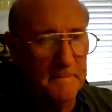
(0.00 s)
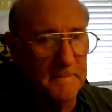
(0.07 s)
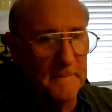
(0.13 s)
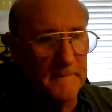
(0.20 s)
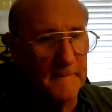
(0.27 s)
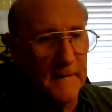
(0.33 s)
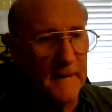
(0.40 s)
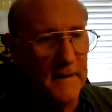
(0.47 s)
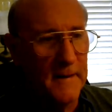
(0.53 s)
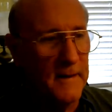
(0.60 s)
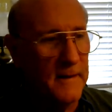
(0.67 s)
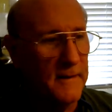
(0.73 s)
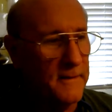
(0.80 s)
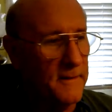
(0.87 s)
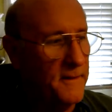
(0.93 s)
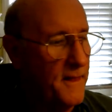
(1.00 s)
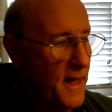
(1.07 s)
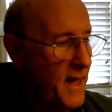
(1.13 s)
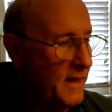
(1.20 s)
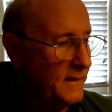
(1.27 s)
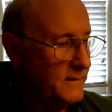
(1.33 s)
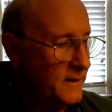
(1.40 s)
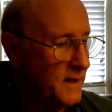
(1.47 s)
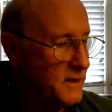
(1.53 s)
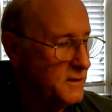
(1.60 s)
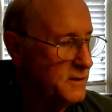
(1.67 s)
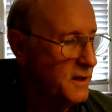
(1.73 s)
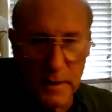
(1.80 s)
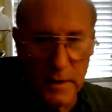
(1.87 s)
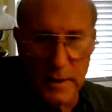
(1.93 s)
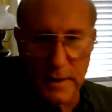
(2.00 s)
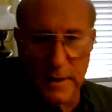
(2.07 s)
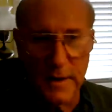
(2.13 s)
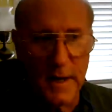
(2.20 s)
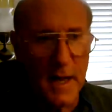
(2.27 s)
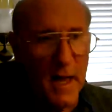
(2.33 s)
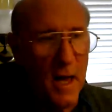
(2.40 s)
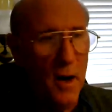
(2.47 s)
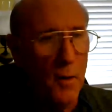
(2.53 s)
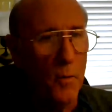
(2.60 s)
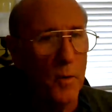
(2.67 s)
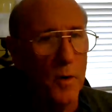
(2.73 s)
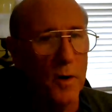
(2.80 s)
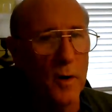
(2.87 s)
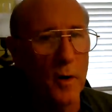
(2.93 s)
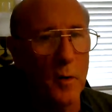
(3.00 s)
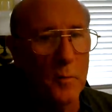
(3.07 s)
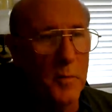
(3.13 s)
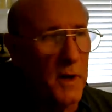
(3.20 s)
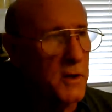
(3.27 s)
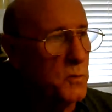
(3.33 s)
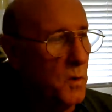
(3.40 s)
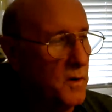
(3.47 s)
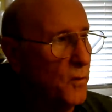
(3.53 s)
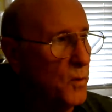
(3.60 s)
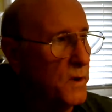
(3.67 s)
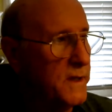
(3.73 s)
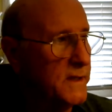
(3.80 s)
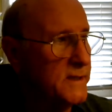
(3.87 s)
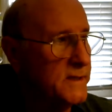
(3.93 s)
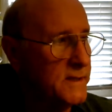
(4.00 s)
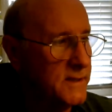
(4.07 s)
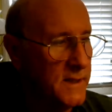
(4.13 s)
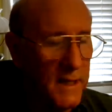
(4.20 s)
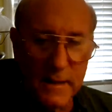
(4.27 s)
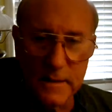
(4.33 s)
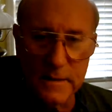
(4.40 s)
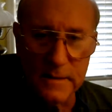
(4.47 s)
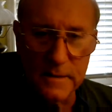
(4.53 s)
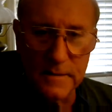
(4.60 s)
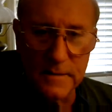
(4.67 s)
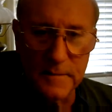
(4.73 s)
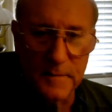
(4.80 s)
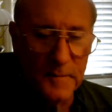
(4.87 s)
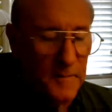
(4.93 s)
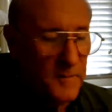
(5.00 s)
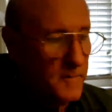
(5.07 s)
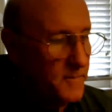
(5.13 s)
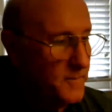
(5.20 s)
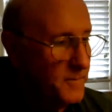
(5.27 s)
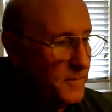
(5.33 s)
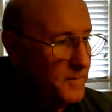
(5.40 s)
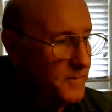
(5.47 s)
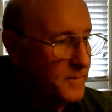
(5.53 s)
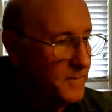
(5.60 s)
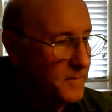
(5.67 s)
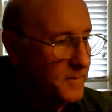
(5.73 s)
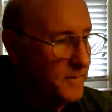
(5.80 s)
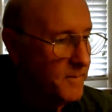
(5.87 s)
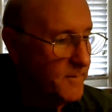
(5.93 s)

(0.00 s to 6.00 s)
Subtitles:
Okay? Bone and blood, and now we're on 146.